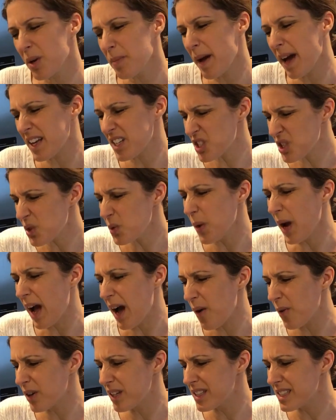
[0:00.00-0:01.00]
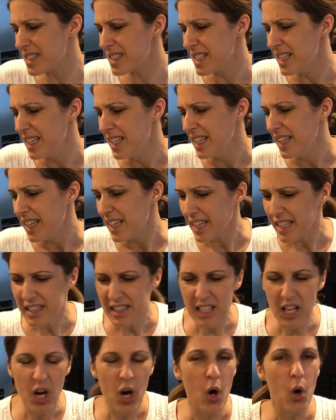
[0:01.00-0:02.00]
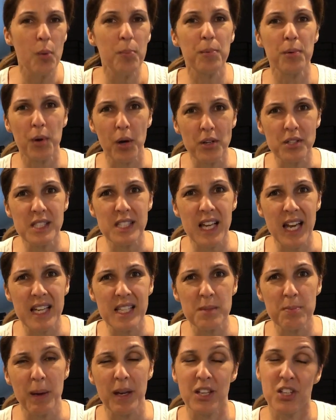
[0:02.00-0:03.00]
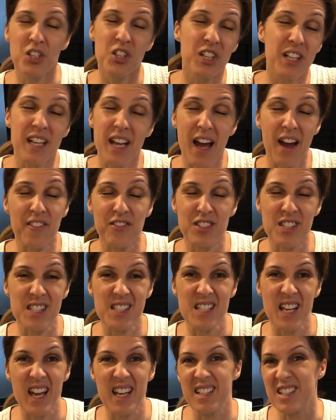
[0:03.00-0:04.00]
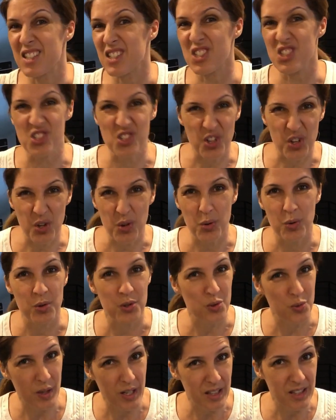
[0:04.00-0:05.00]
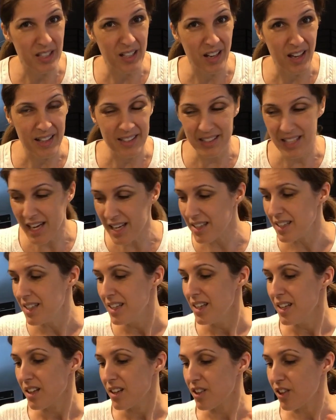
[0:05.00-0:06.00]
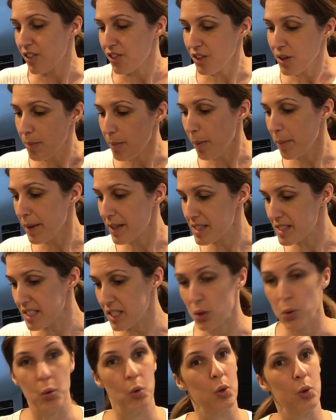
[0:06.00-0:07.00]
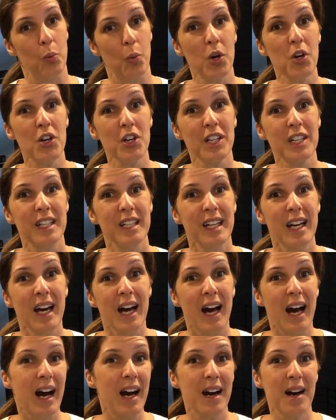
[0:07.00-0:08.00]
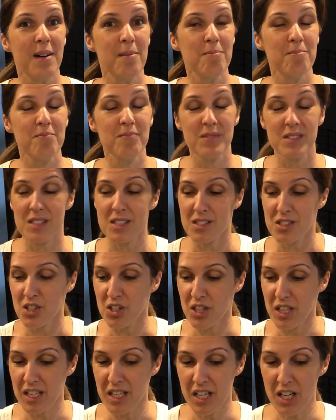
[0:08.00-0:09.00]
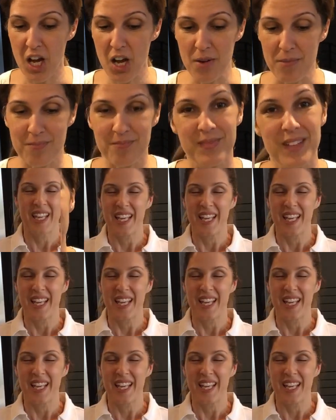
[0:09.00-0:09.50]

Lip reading: about 2 hours in the whole process, but you didn't have to stand and stir or do anything like that. The Thermomix did all the work. So there you go.